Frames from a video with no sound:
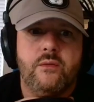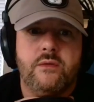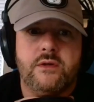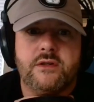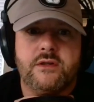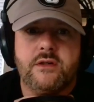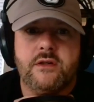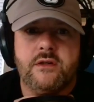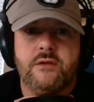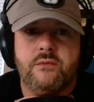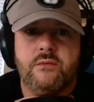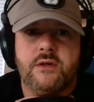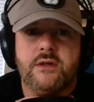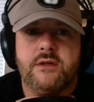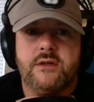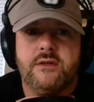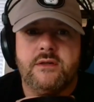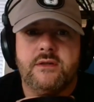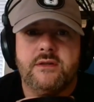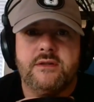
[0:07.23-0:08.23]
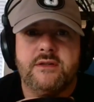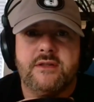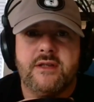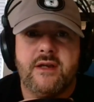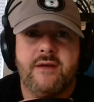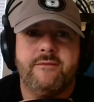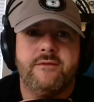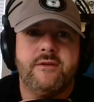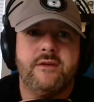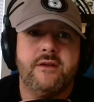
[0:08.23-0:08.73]
What's good, world? It's
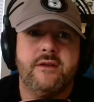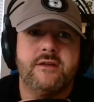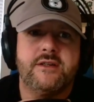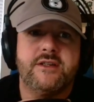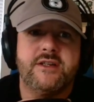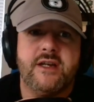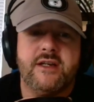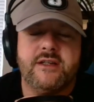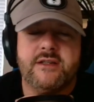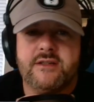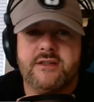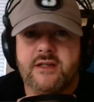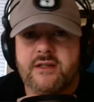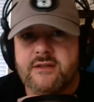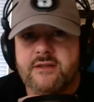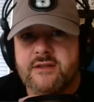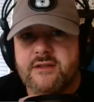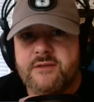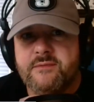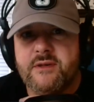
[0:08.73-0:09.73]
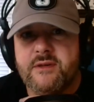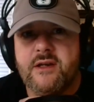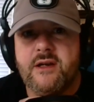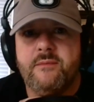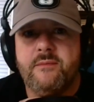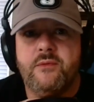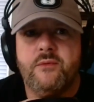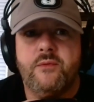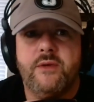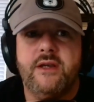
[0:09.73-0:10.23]
time for another Shane Says. It's been a
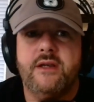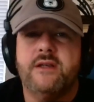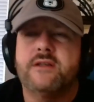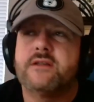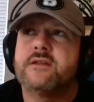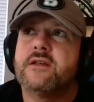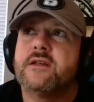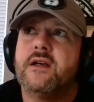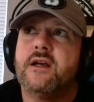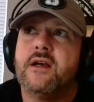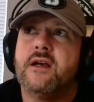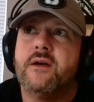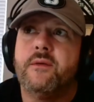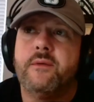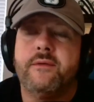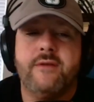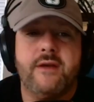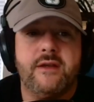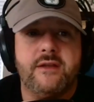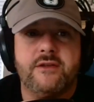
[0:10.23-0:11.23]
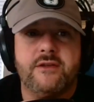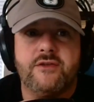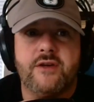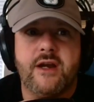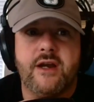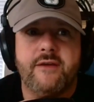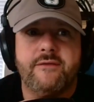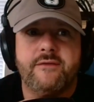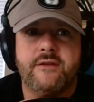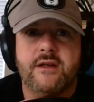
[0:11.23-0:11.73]
couple weeks. We've had the
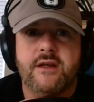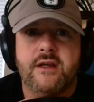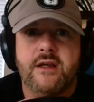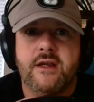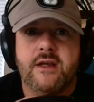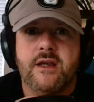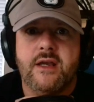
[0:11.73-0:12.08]
draft.